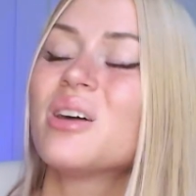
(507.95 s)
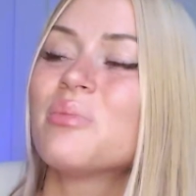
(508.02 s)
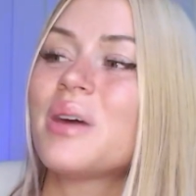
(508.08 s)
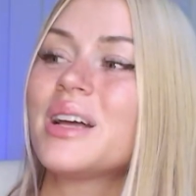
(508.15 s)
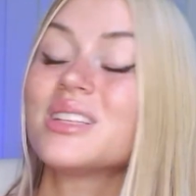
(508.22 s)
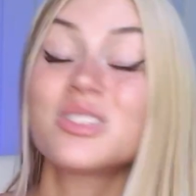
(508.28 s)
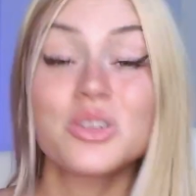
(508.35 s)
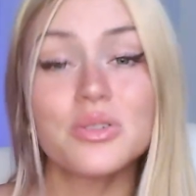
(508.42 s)

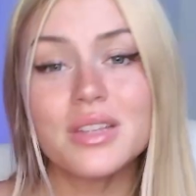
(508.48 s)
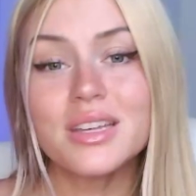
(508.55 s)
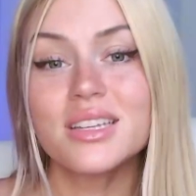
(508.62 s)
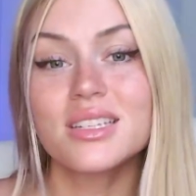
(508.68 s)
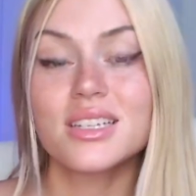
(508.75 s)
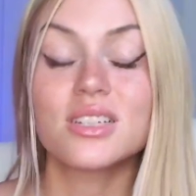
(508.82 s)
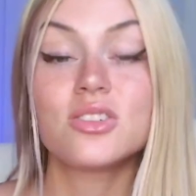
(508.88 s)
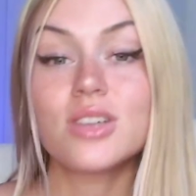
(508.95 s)
But to these
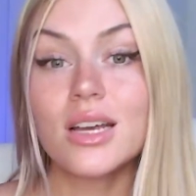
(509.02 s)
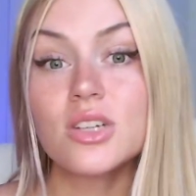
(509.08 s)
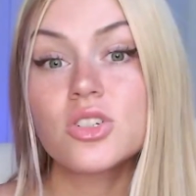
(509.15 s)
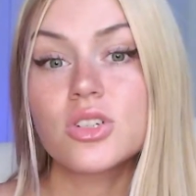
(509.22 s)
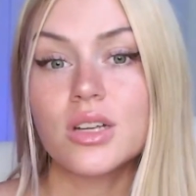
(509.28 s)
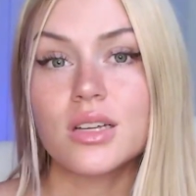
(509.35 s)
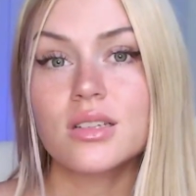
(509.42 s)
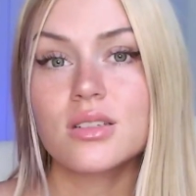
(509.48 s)

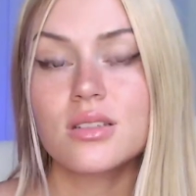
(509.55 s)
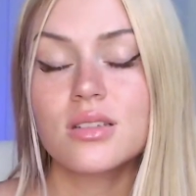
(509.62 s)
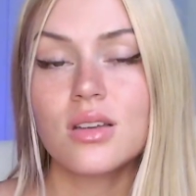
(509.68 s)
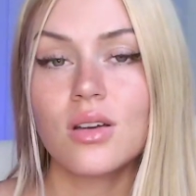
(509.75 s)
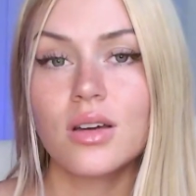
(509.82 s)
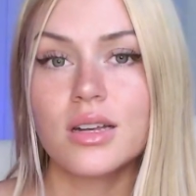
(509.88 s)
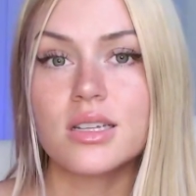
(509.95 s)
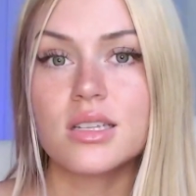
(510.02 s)
suggestions,
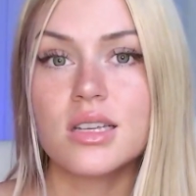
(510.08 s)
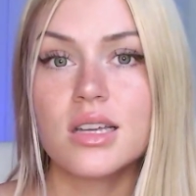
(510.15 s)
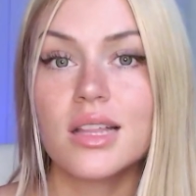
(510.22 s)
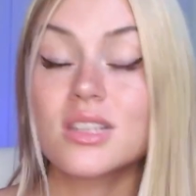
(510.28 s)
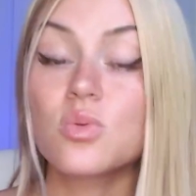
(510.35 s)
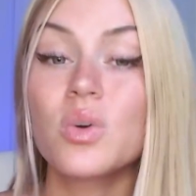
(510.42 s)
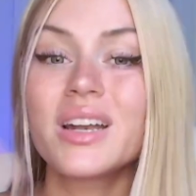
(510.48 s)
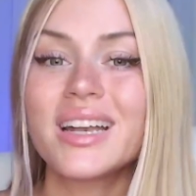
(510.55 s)
honestly,
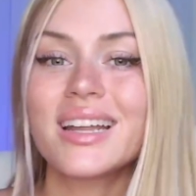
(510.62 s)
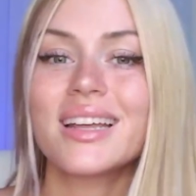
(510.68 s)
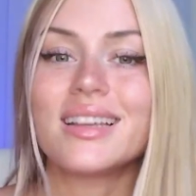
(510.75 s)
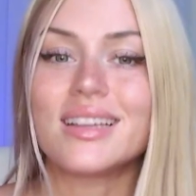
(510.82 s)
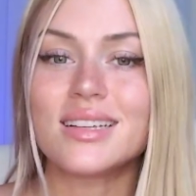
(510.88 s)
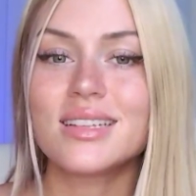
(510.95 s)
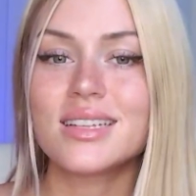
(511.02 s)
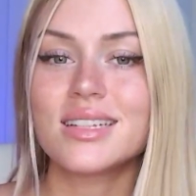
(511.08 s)
that's what it
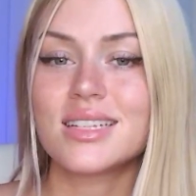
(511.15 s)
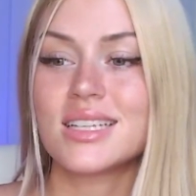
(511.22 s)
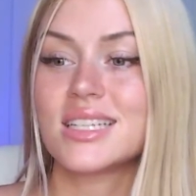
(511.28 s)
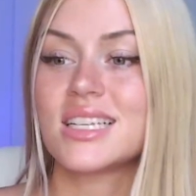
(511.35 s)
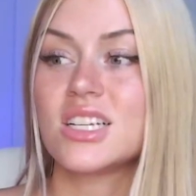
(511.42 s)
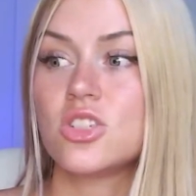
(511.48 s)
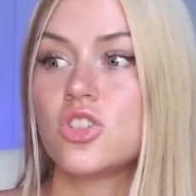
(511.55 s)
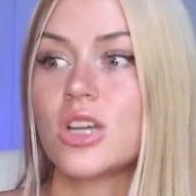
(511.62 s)
is. It's a
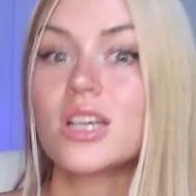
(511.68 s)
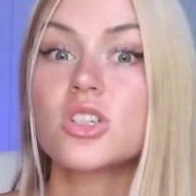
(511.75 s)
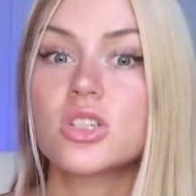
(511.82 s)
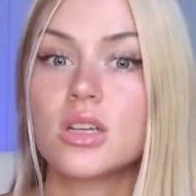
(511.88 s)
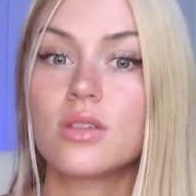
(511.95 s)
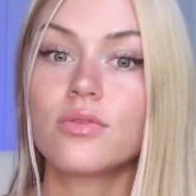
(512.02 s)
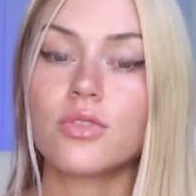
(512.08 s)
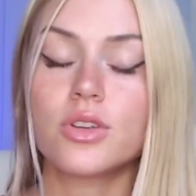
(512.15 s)

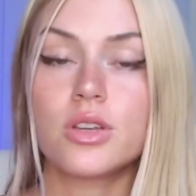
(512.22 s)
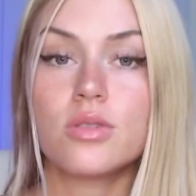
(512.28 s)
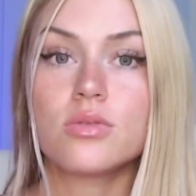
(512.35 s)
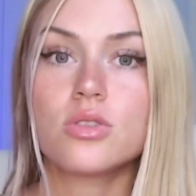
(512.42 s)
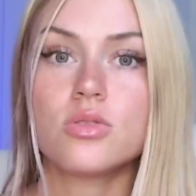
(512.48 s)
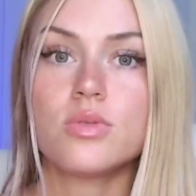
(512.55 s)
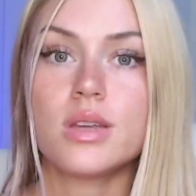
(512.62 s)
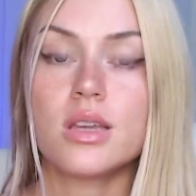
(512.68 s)
suggestion for you
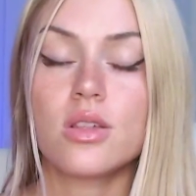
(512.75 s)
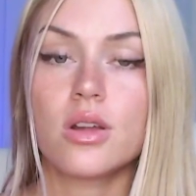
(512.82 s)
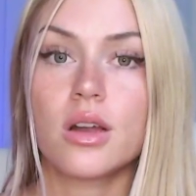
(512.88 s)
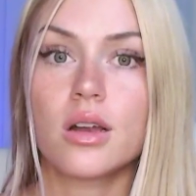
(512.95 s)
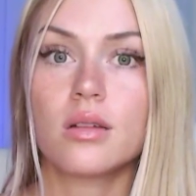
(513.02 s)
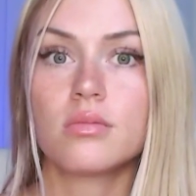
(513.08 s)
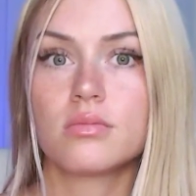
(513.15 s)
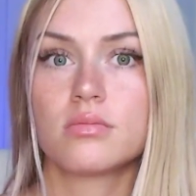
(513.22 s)
to
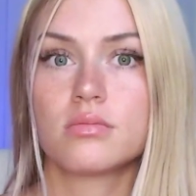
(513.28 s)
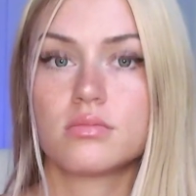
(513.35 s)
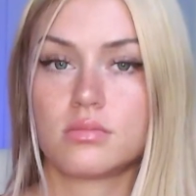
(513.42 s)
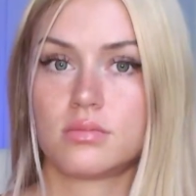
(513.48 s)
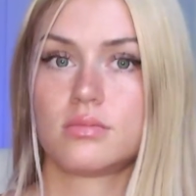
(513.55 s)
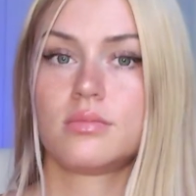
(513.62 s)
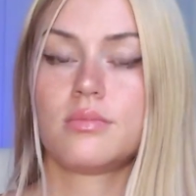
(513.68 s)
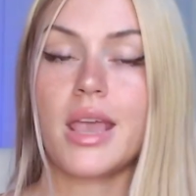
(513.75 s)
either
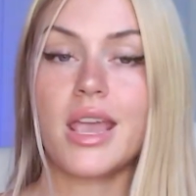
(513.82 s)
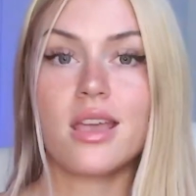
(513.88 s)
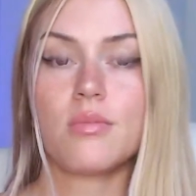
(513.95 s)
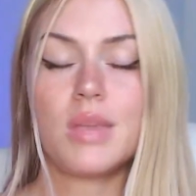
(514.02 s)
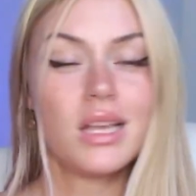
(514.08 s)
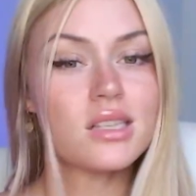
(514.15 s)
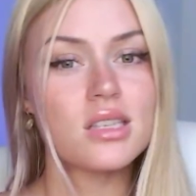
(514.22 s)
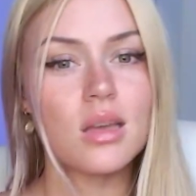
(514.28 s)

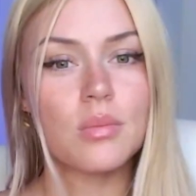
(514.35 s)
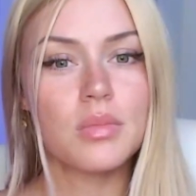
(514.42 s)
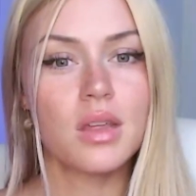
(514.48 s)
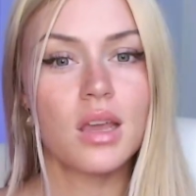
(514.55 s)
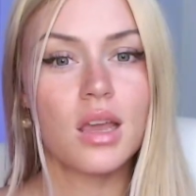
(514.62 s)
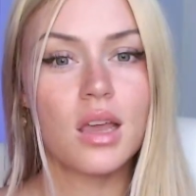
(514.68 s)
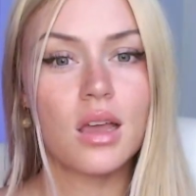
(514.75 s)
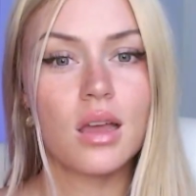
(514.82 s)
mean
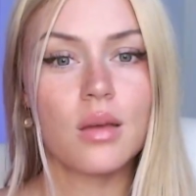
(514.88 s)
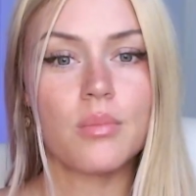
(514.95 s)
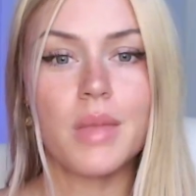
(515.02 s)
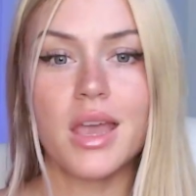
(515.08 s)
something,